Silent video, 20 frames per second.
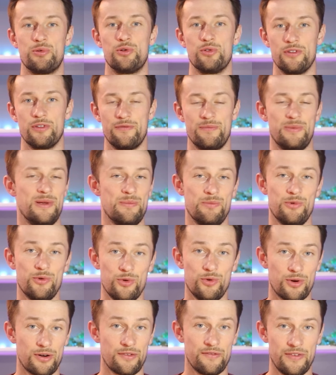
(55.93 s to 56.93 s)
pool of people
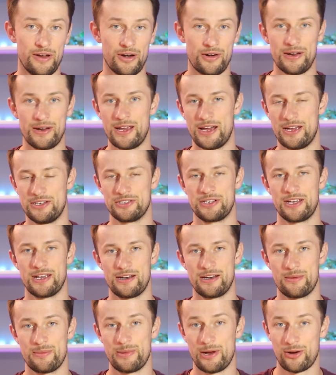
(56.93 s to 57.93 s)
who are very
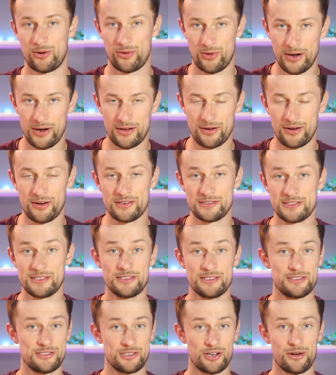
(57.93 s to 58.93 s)
educated about credit cards and
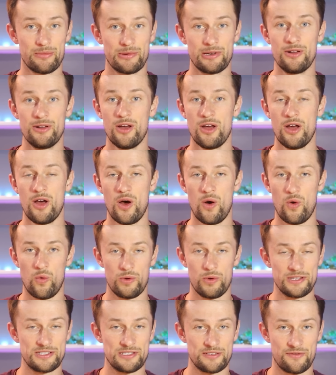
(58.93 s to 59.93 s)
determine
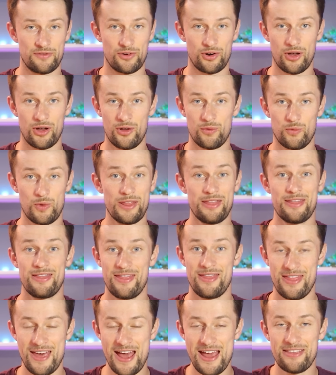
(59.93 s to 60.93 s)
once and for all what
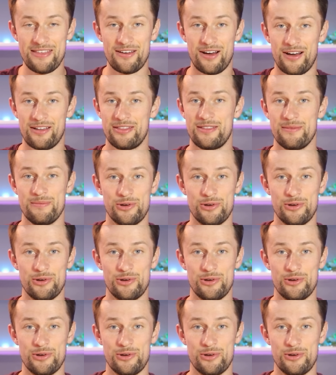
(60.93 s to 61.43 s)
they thought the